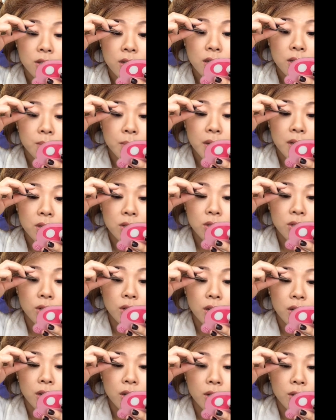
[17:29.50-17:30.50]
Just make
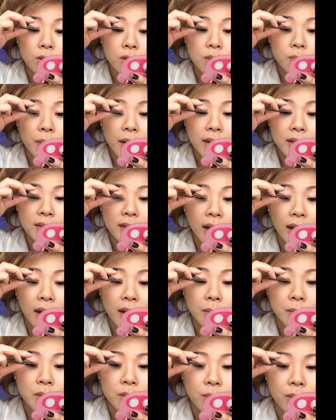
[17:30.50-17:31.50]
sure you spend
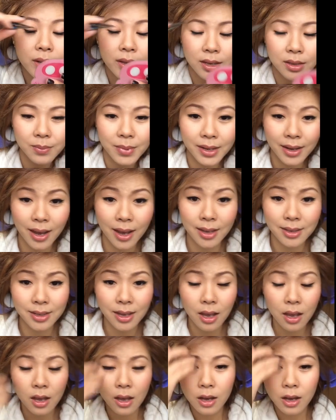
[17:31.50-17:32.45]
time doing this because